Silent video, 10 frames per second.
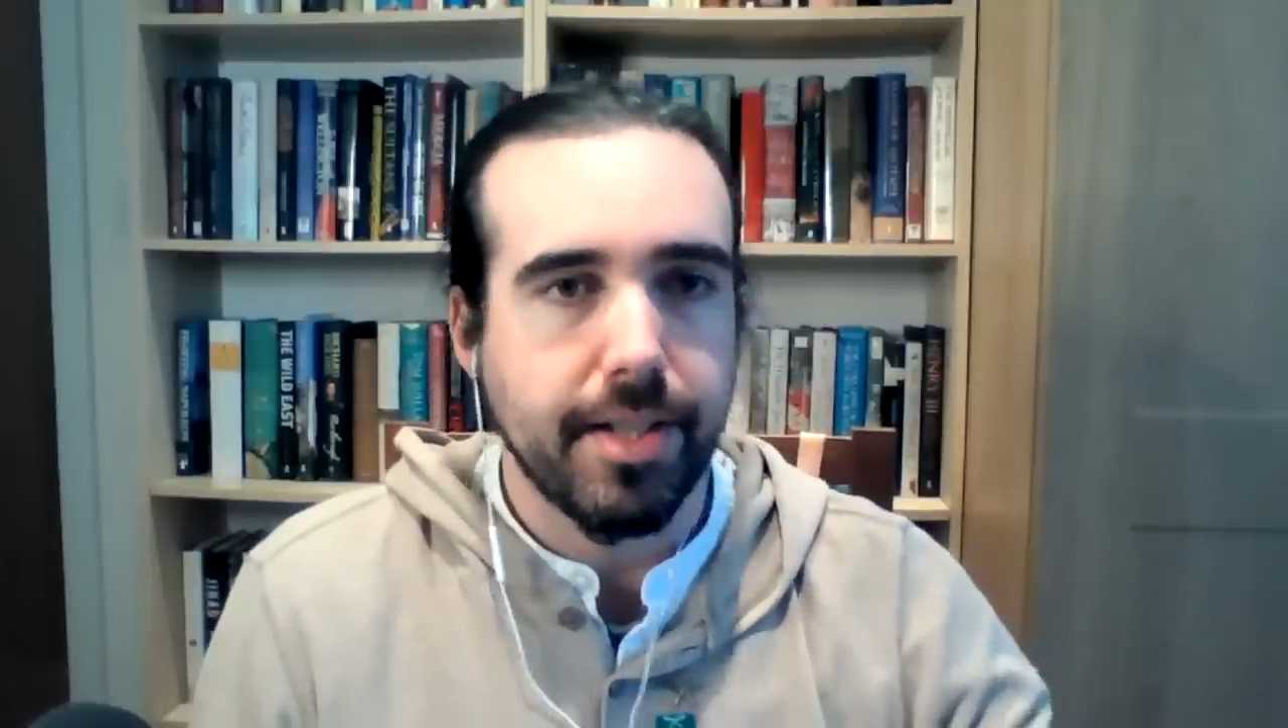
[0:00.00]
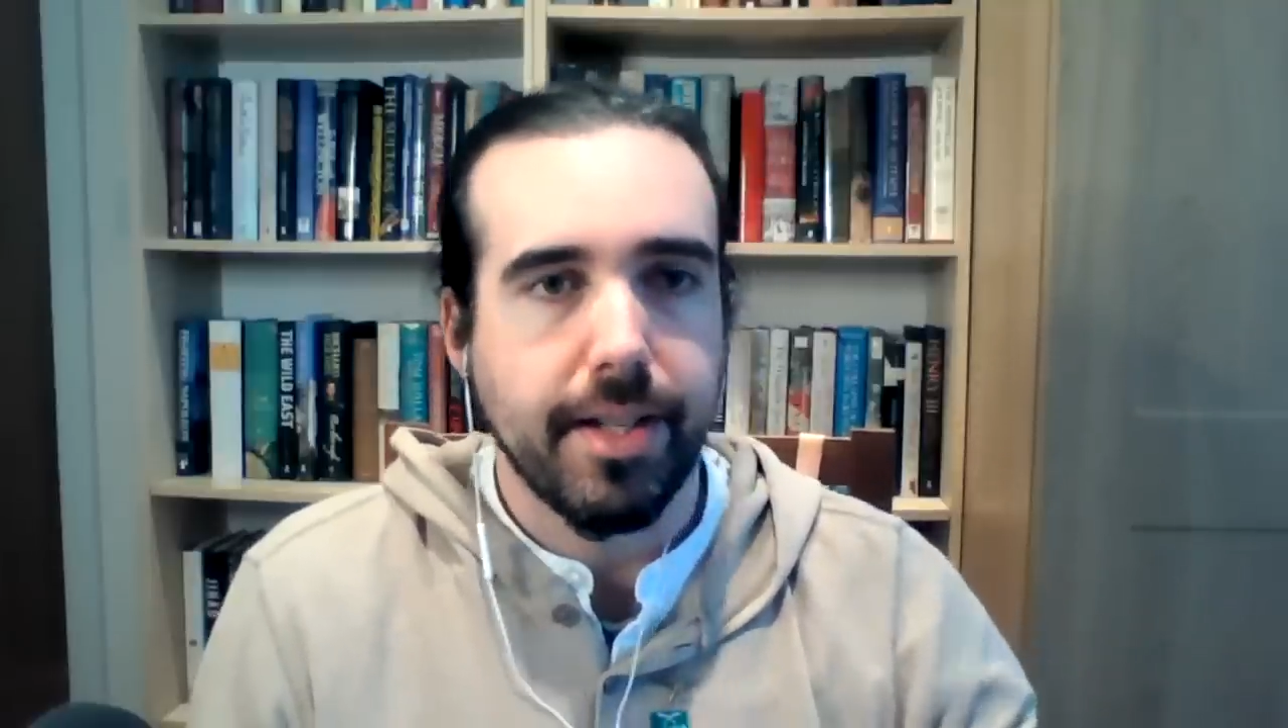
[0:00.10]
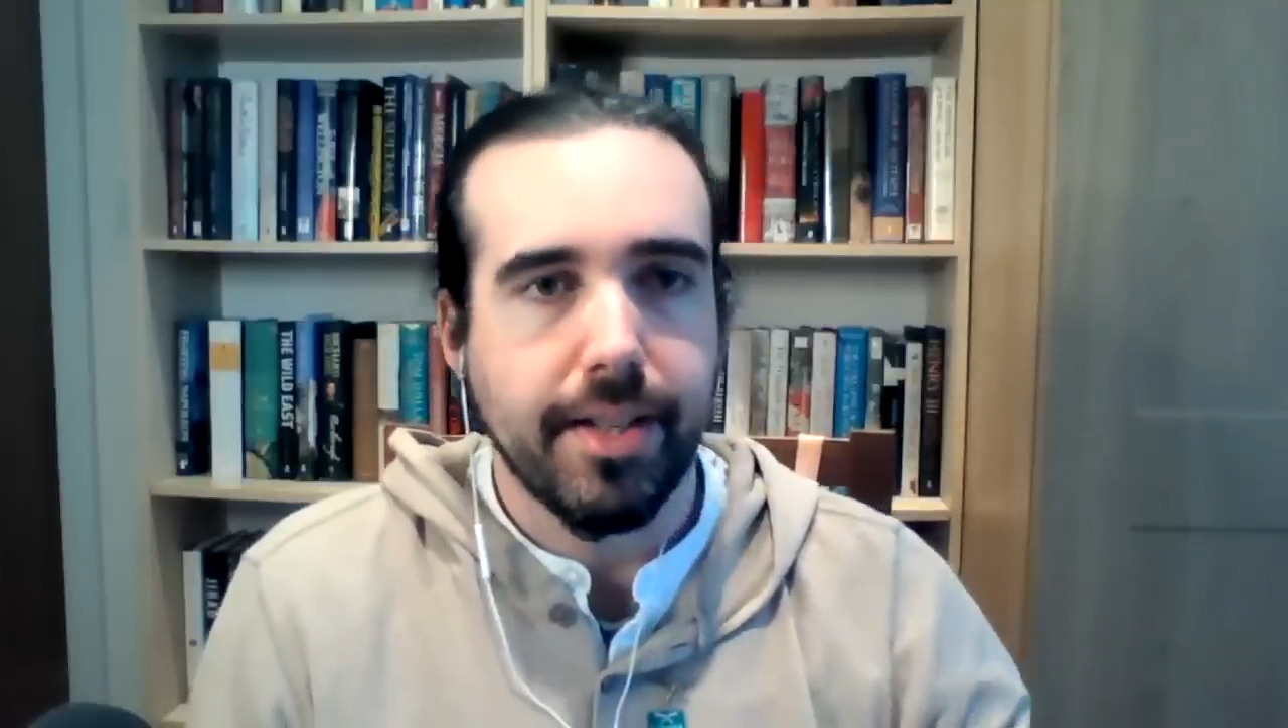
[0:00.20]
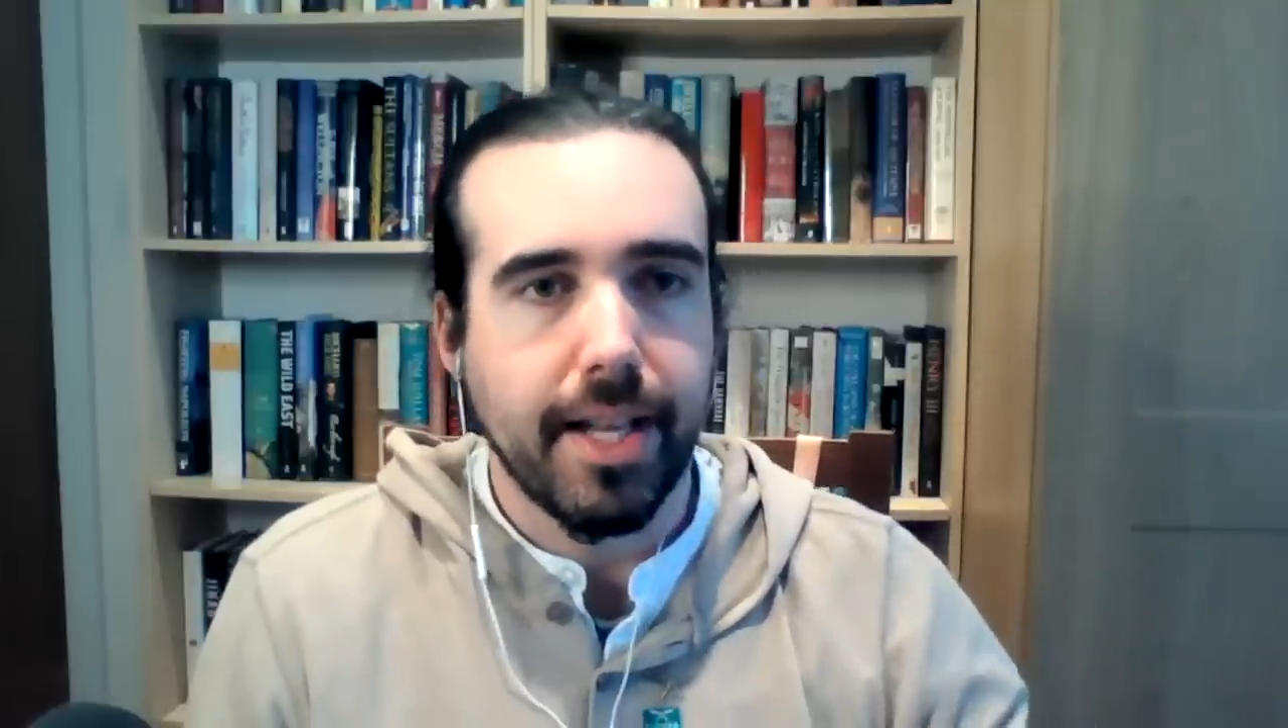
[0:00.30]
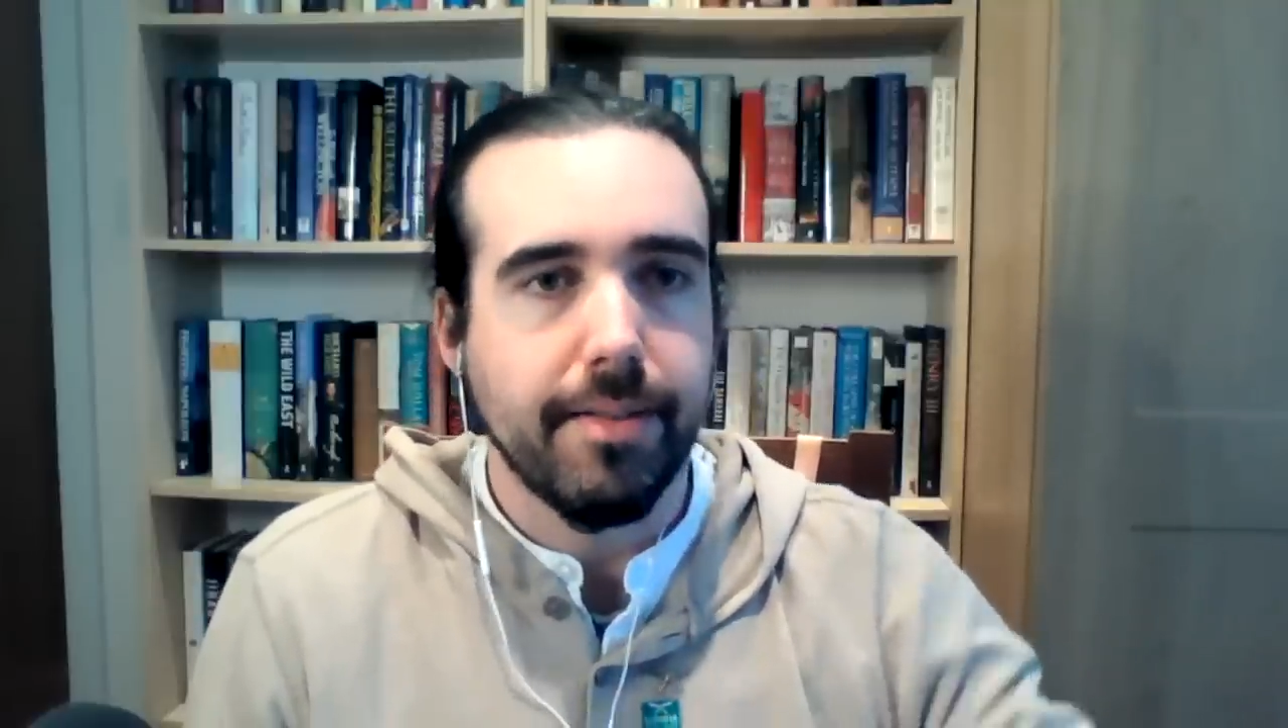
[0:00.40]
the,
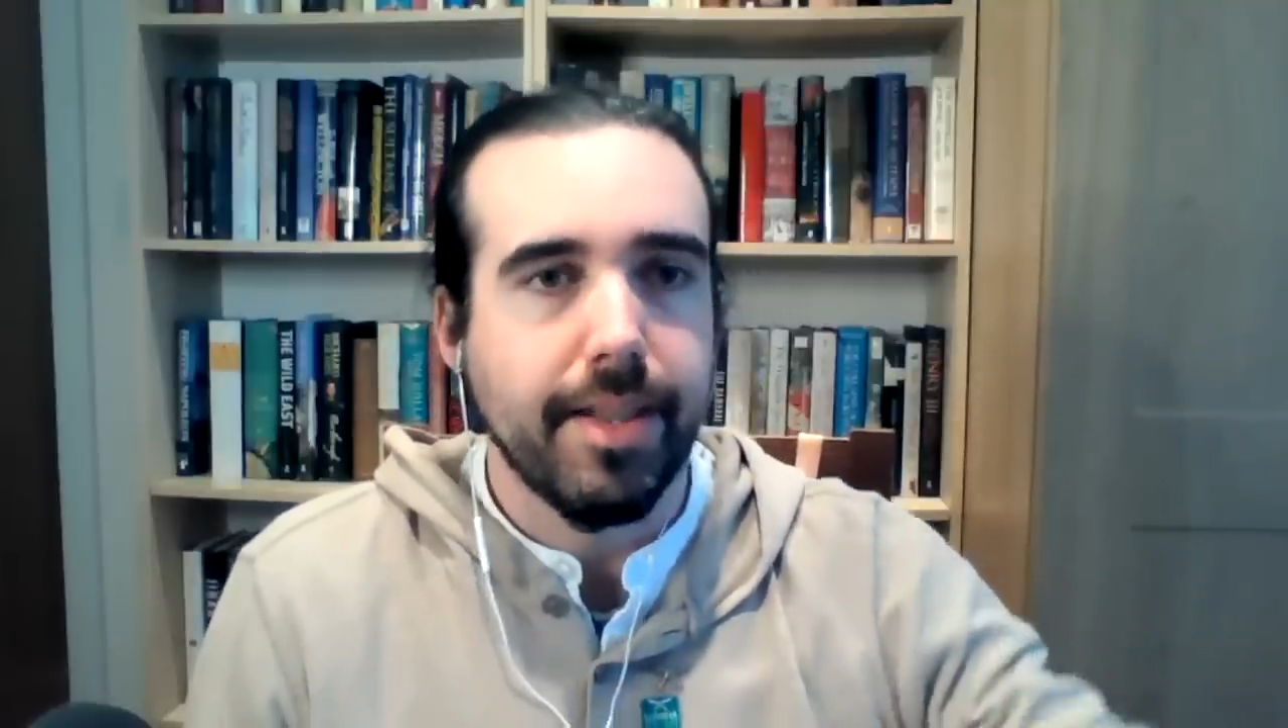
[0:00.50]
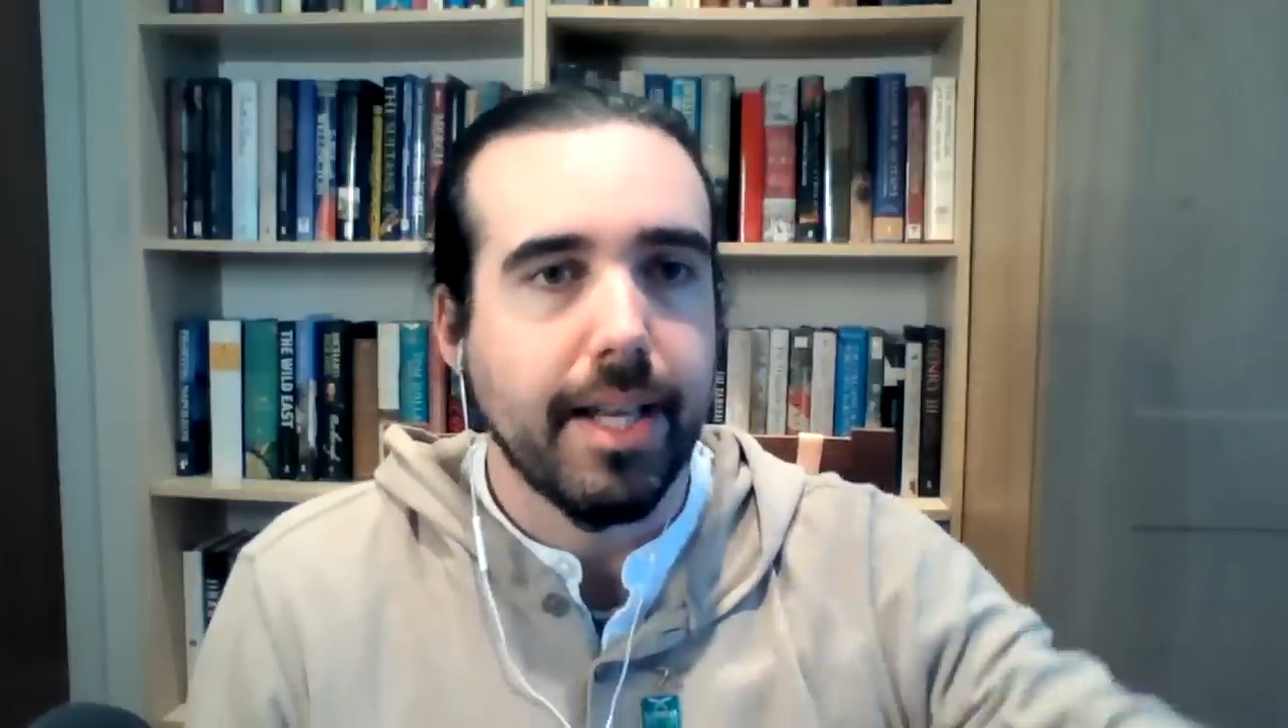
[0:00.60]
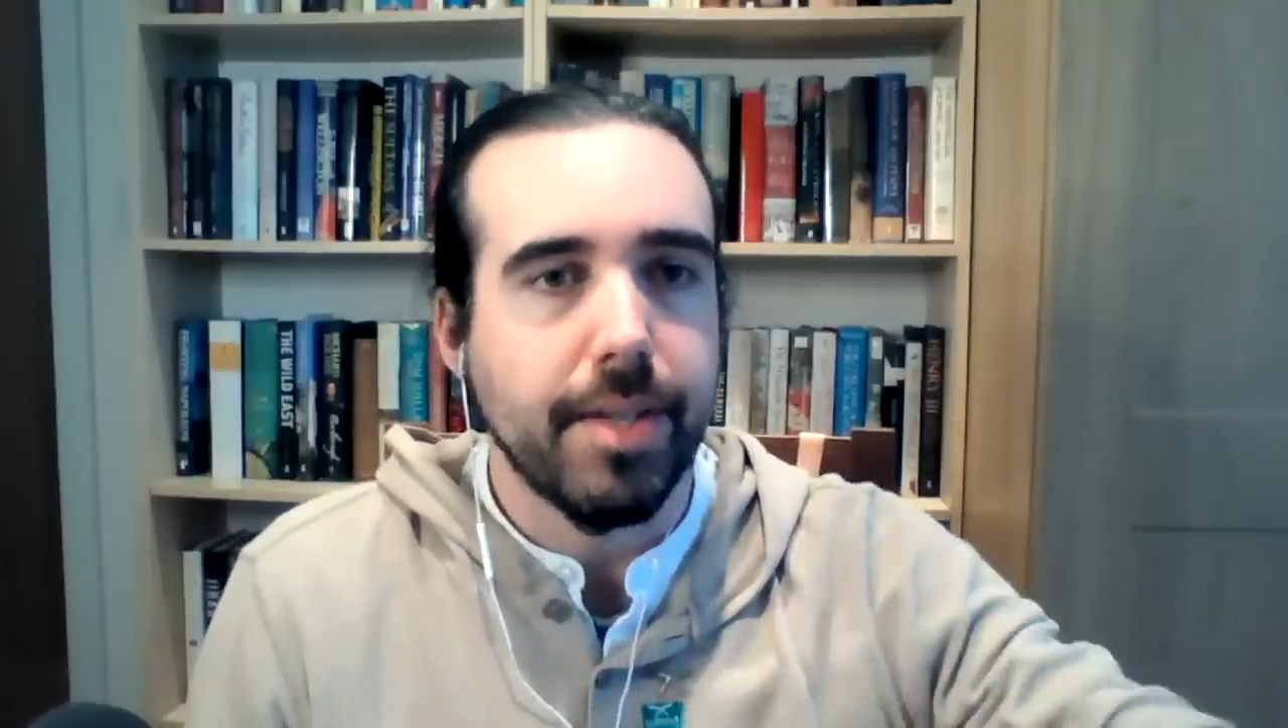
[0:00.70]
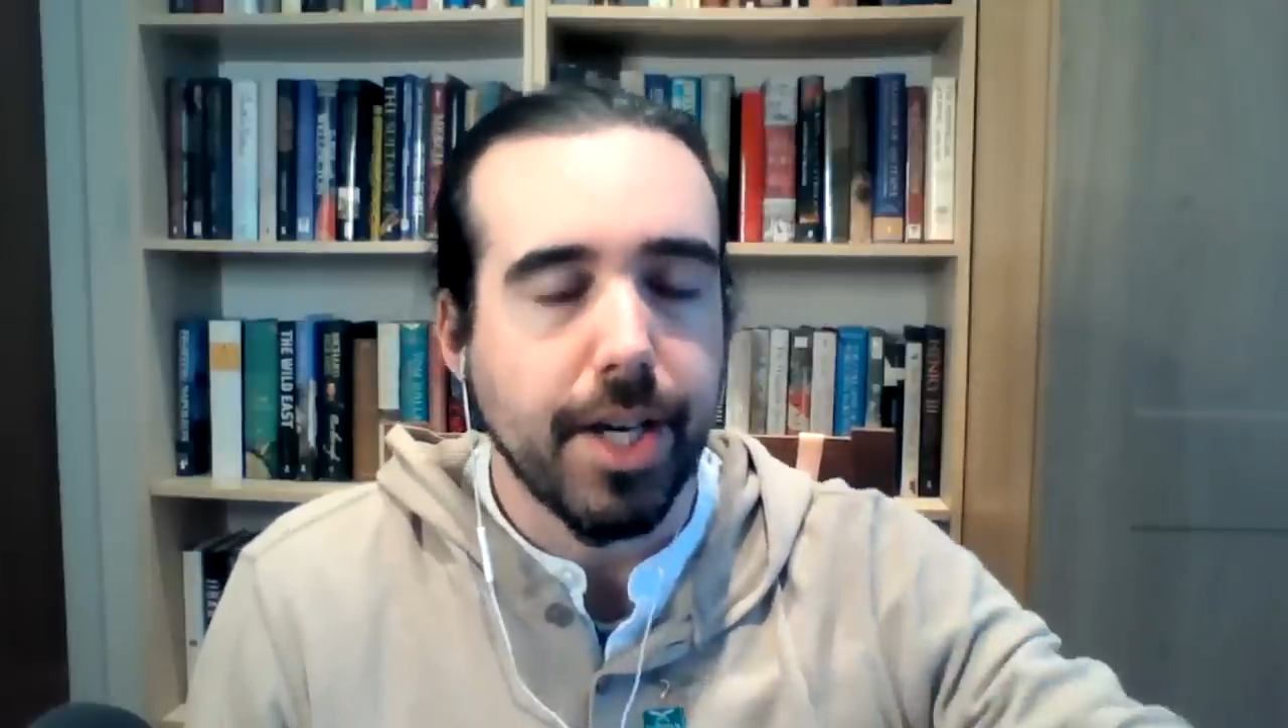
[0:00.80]
the them